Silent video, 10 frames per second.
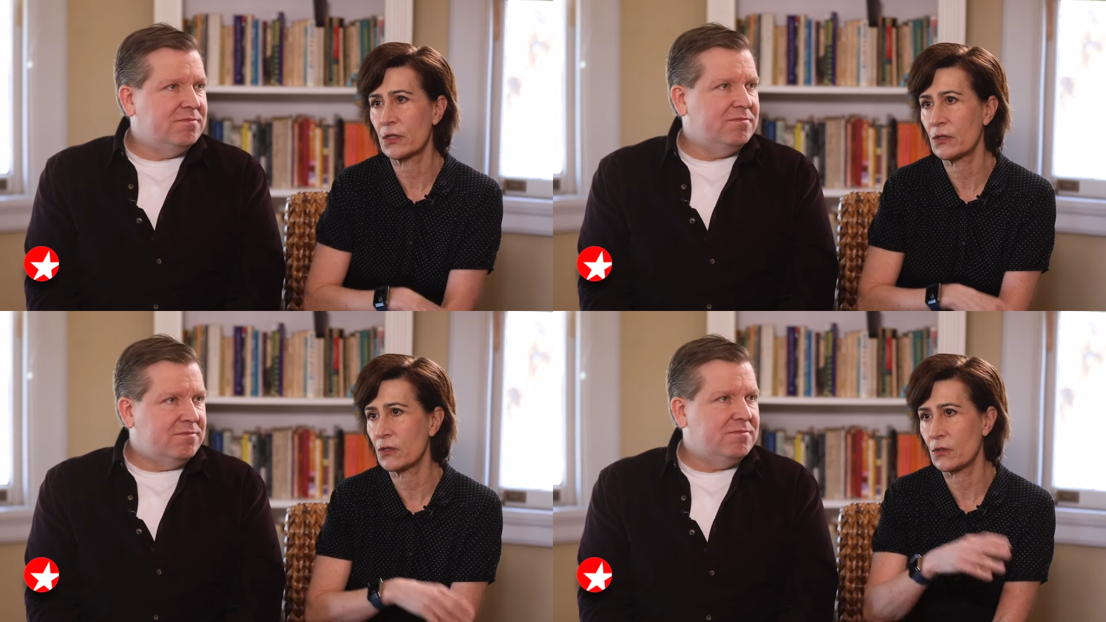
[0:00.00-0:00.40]

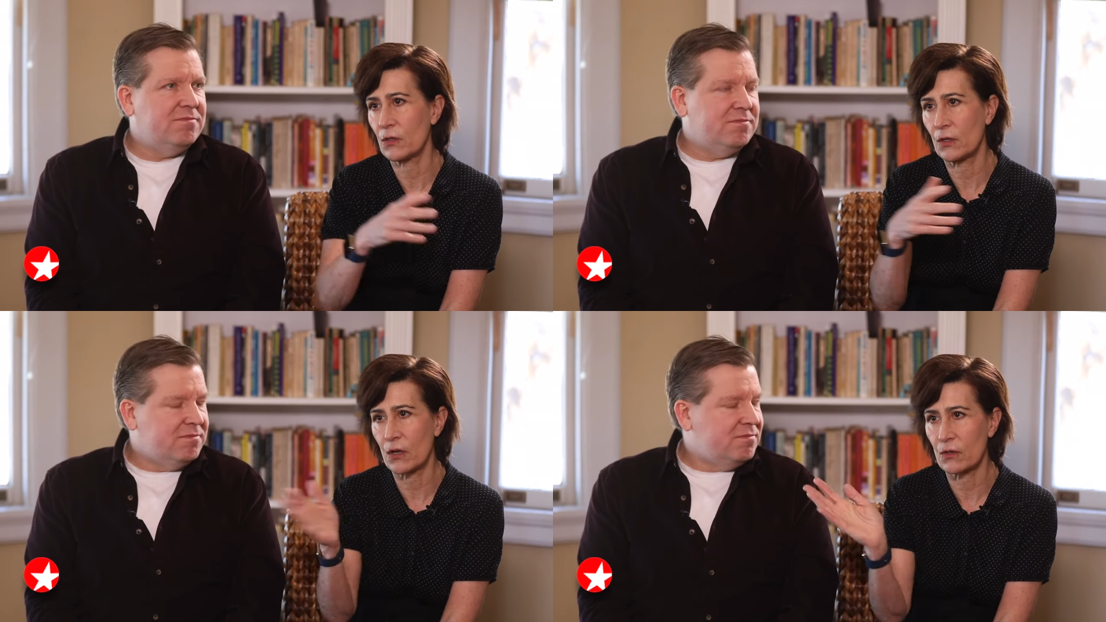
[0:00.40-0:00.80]
Speaker 1: to,
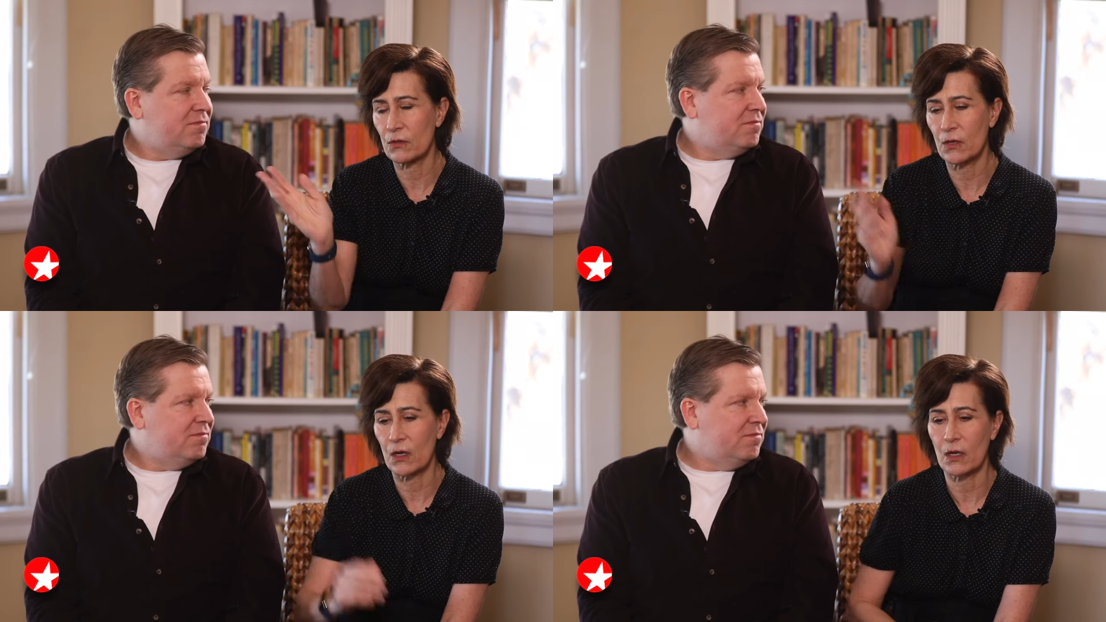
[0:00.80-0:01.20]
you know,
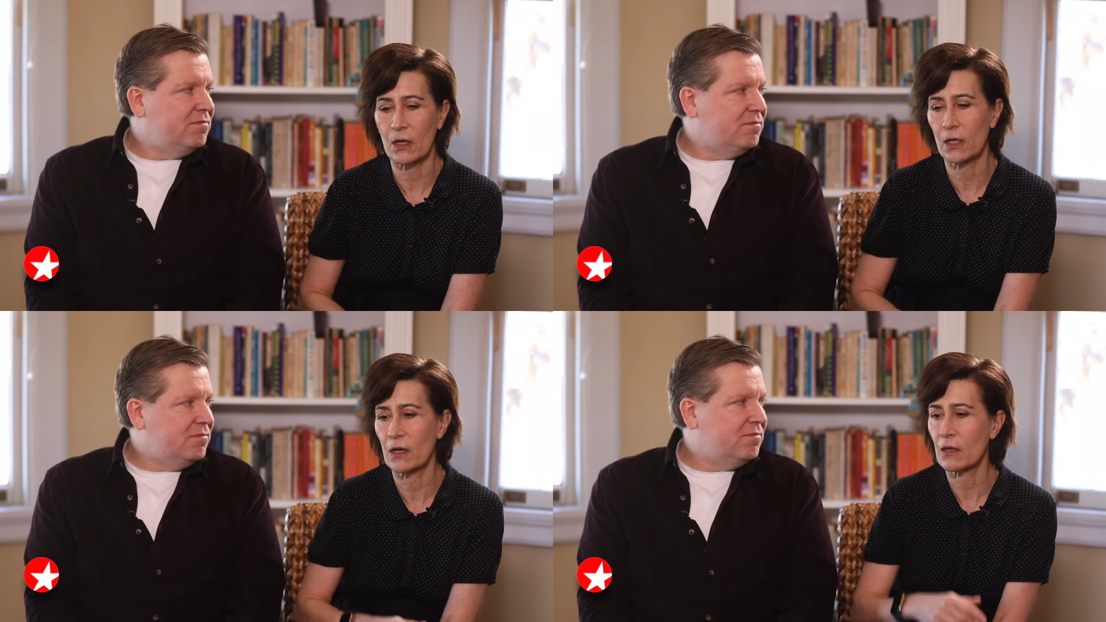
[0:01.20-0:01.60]

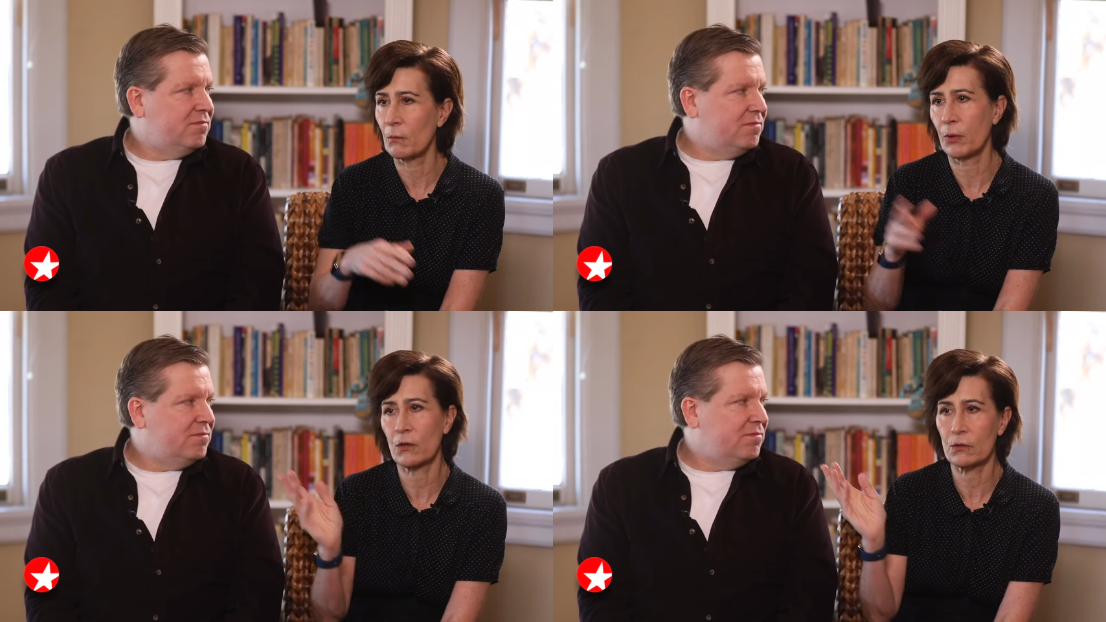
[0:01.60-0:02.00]
uh, can I
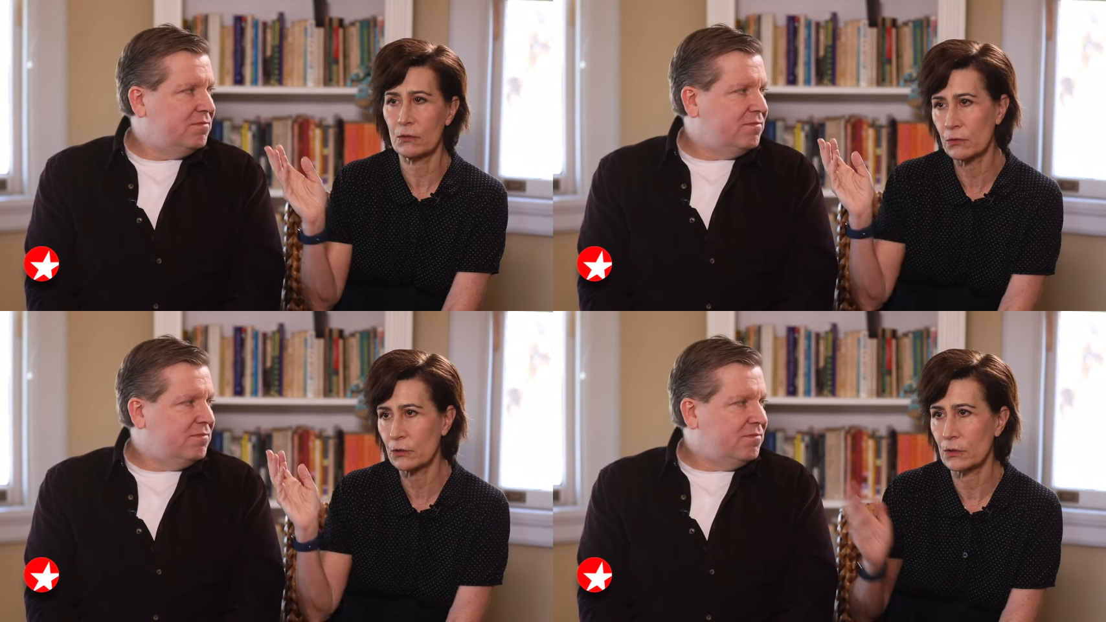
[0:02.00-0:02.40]
compare
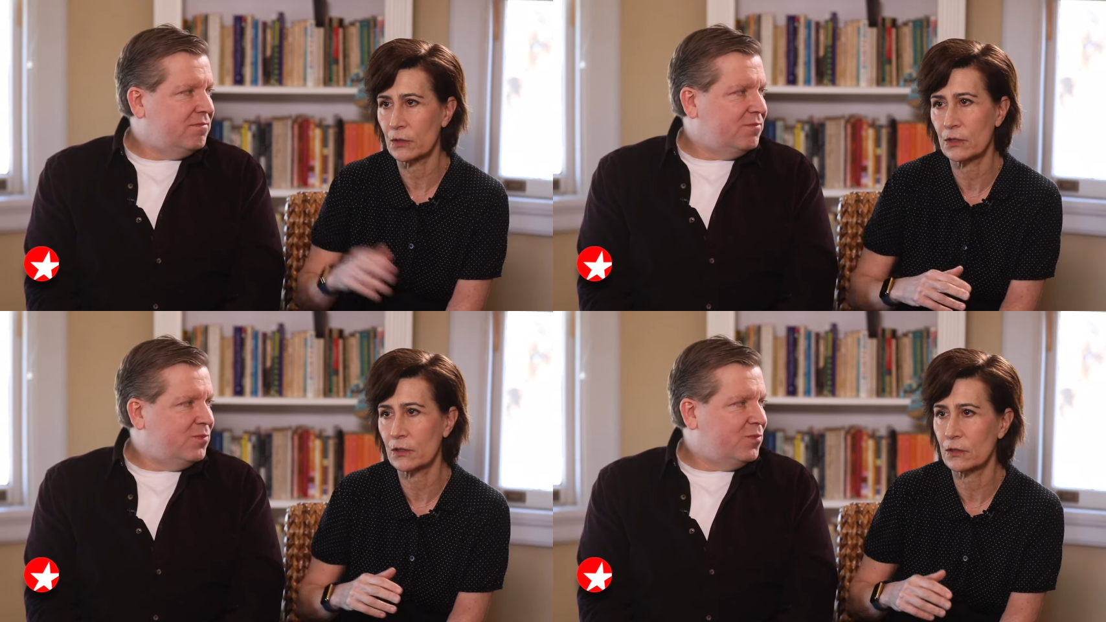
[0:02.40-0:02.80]
you to
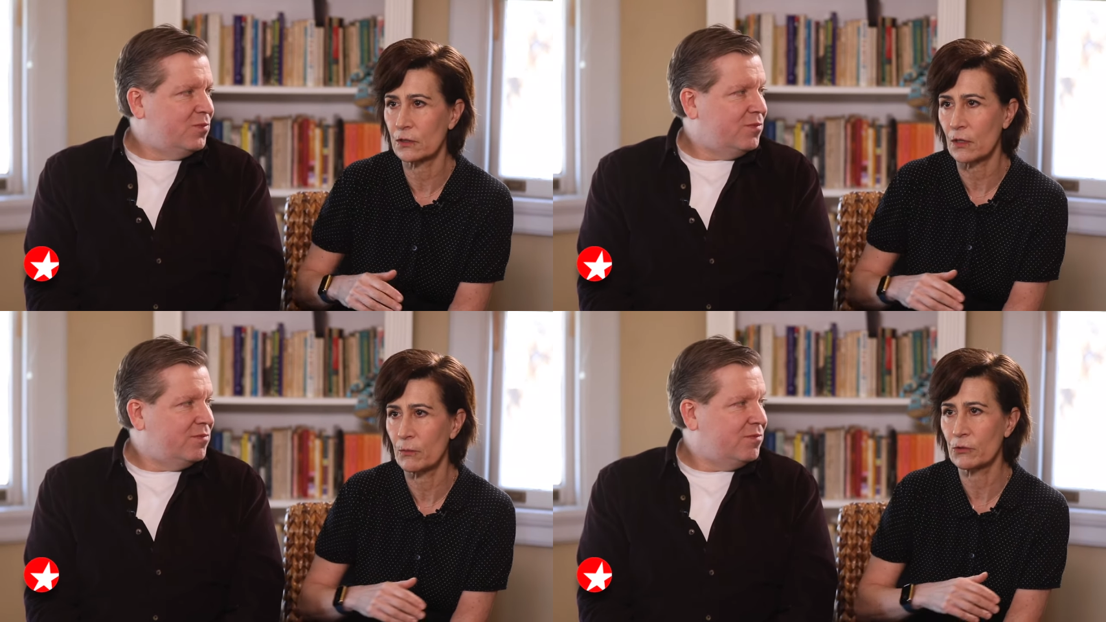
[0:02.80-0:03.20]
a
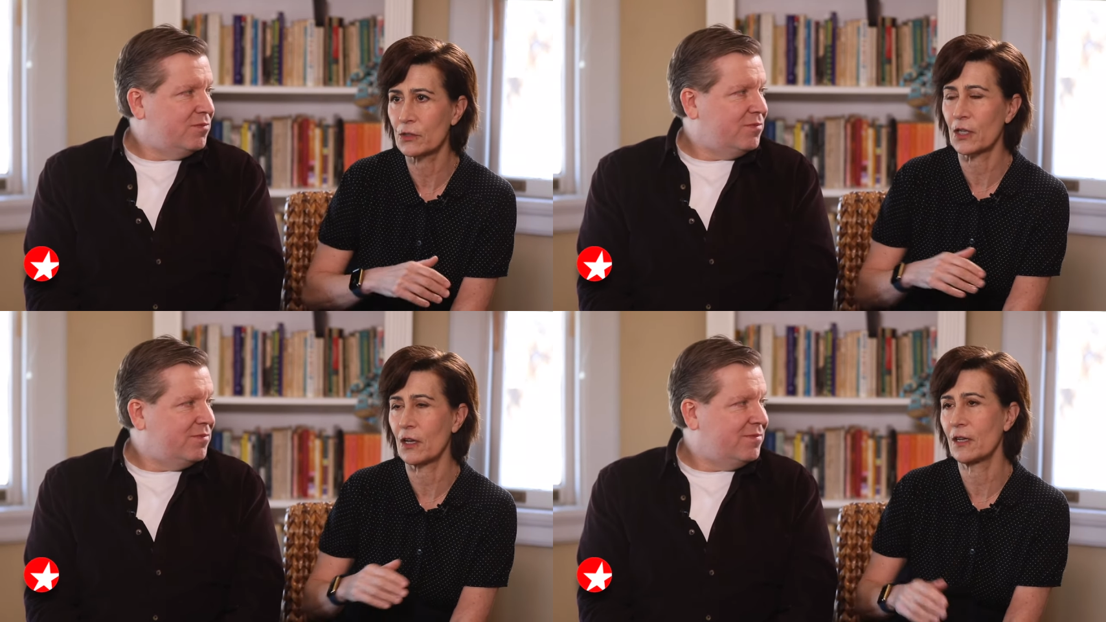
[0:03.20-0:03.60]

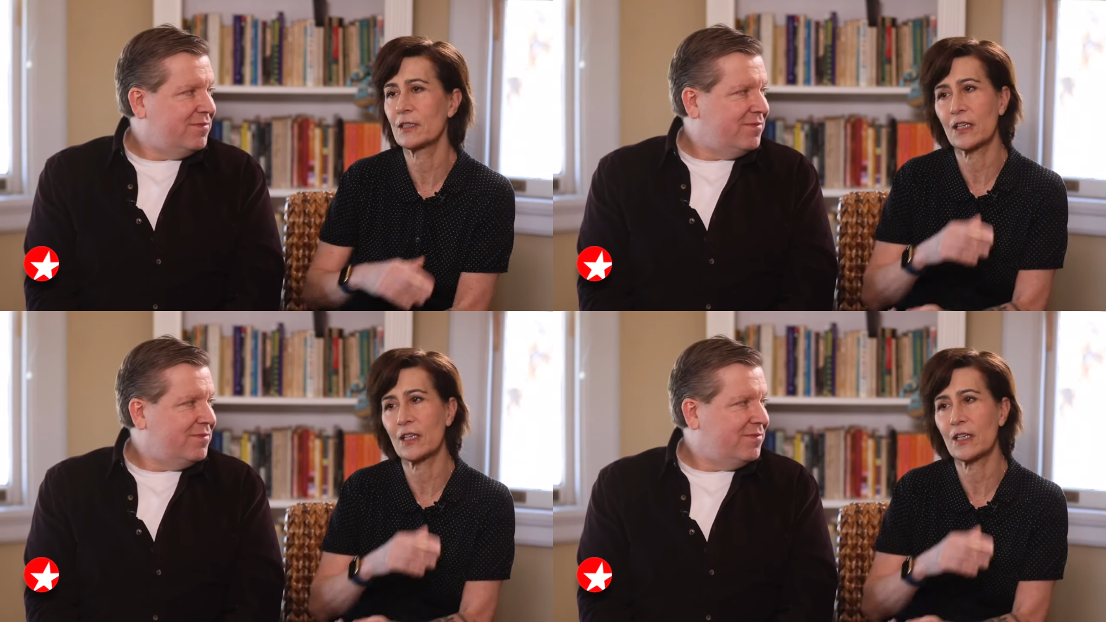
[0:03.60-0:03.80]
summer's day?